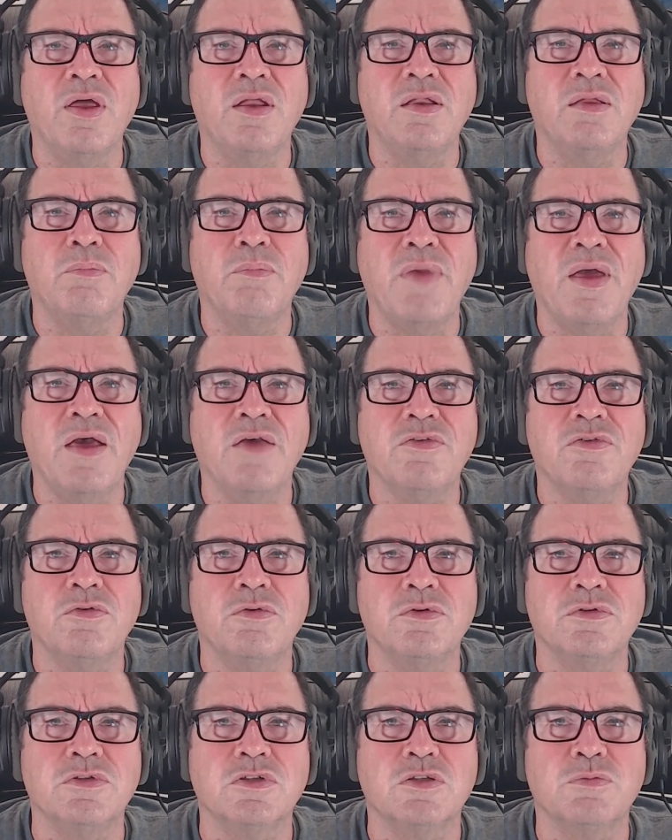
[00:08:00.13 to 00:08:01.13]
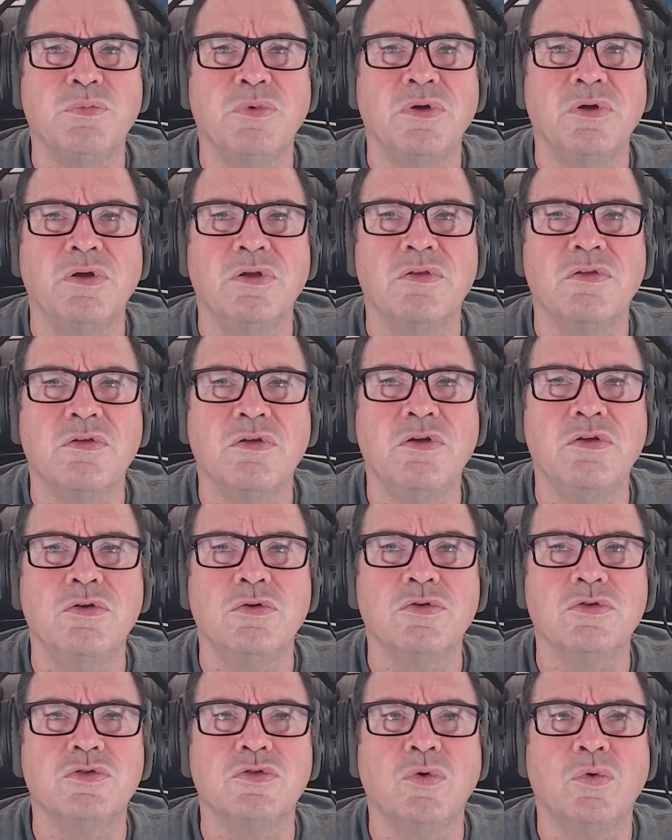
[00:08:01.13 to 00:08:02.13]
ambassador's experience in your
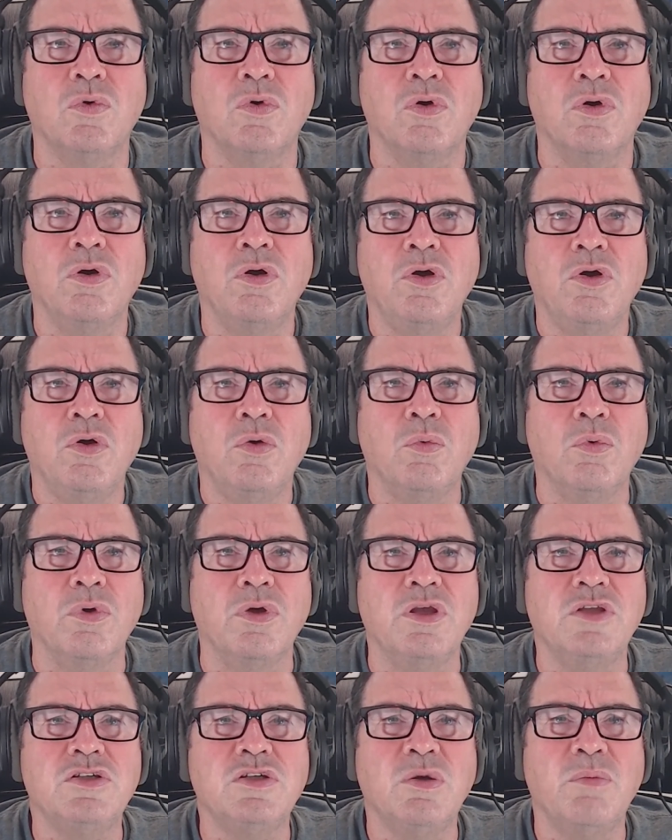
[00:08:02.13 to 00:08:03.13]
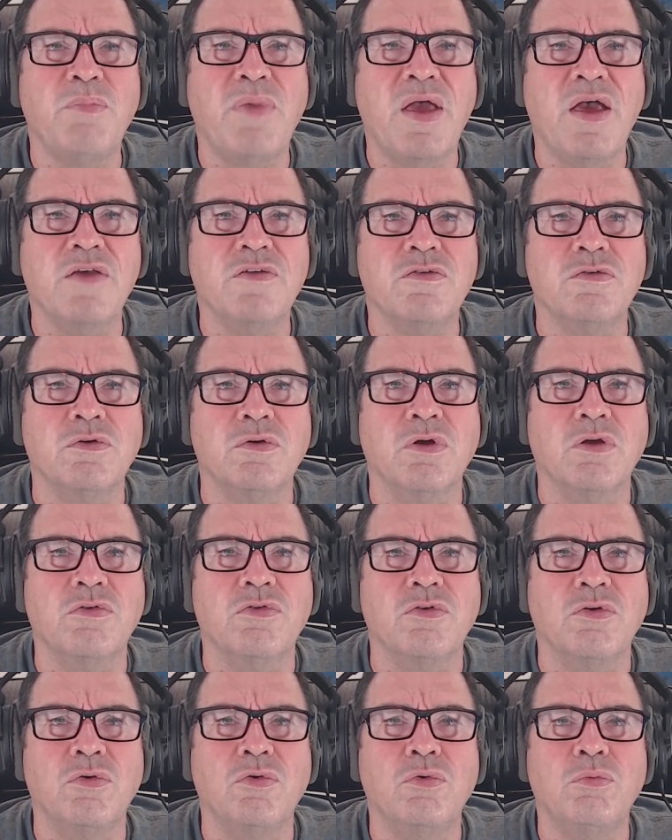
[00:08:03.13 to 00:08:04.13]
store, where each ambassador gets
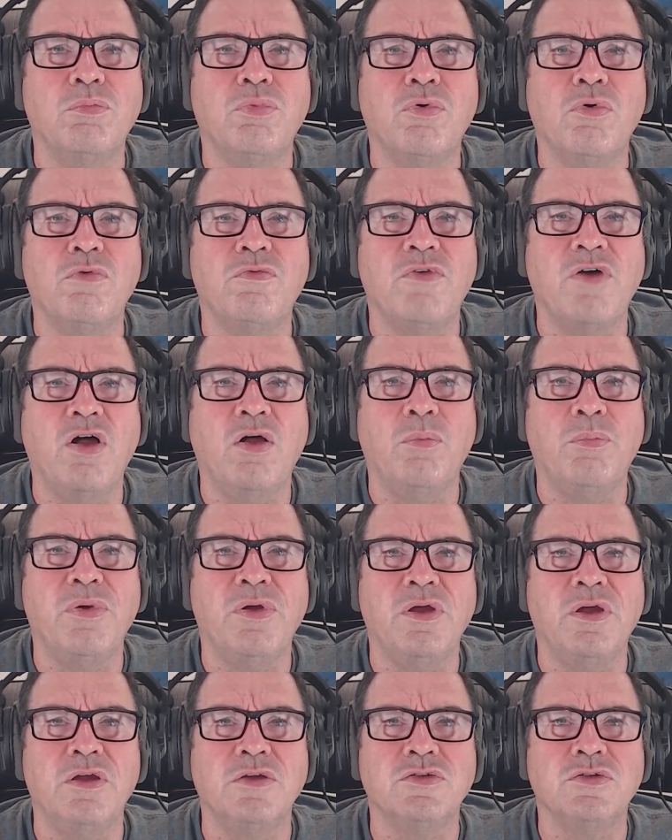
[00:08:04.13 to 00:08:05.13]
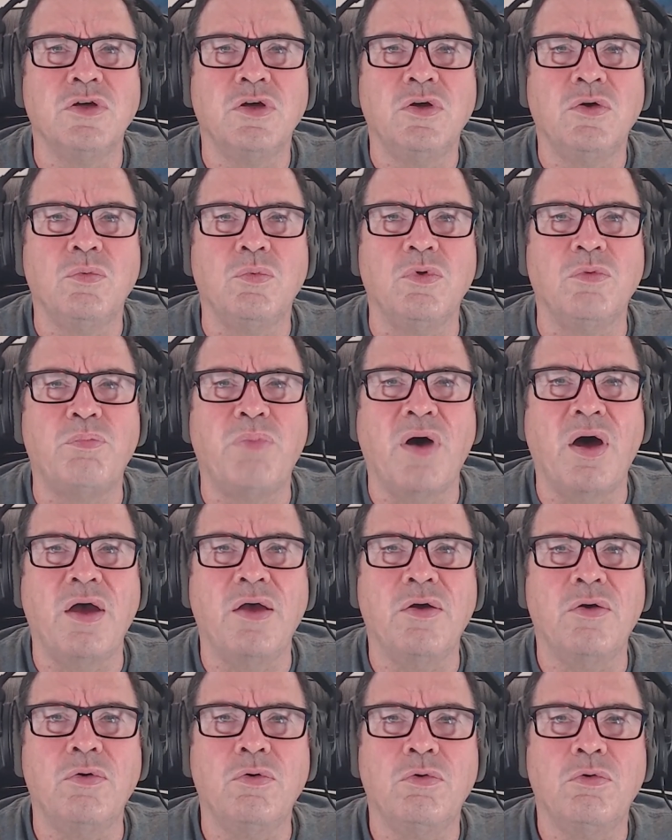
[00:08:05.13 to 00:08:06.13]
their own profile page with
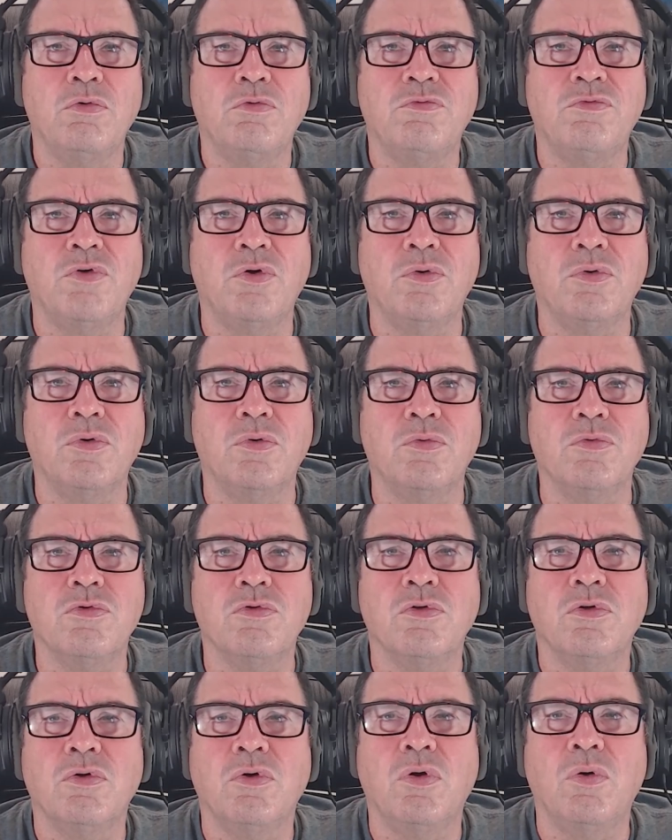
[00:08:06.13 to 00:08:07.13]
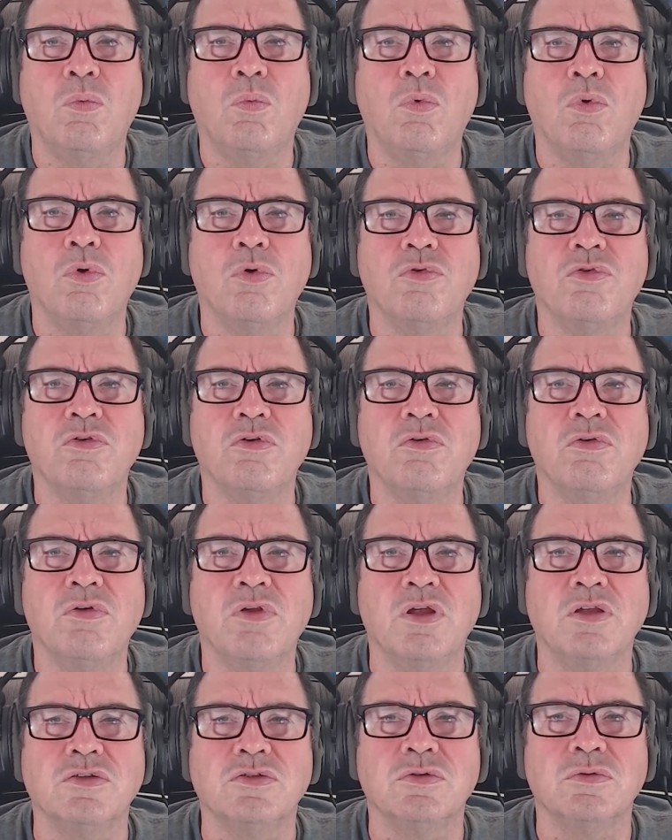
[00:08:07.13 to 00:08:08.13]
bio, photos, awards and
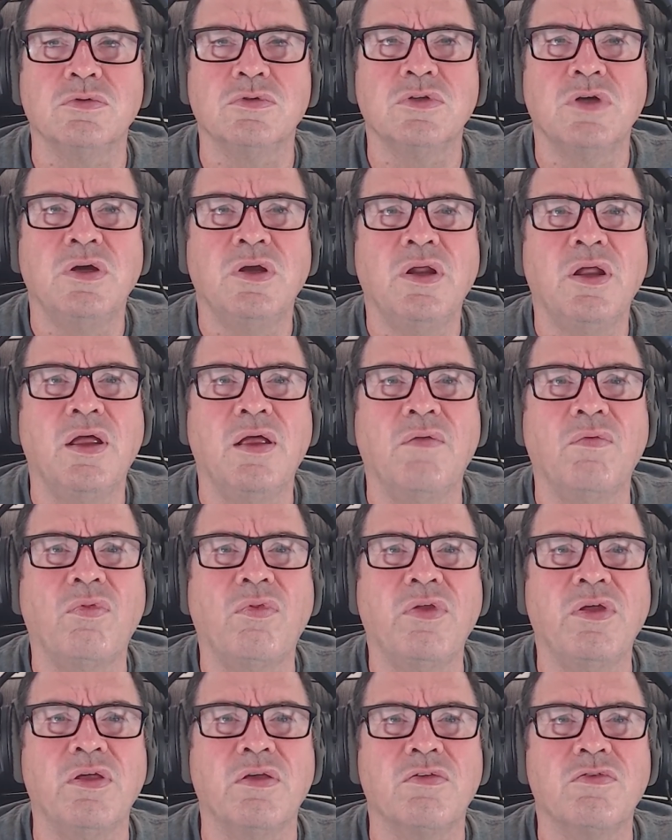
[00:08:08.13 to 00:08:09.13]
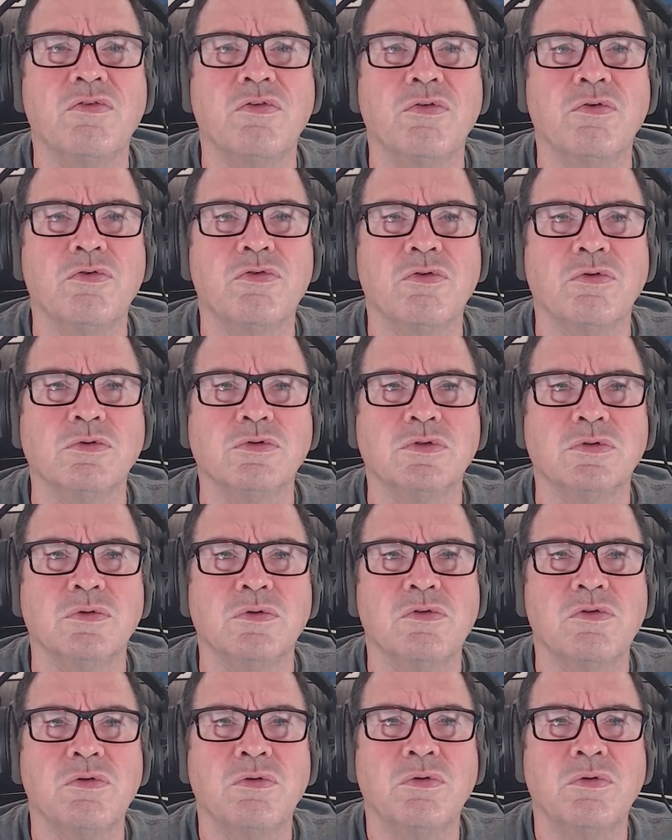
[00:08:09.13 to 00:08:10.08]
credentials, and links to their socials.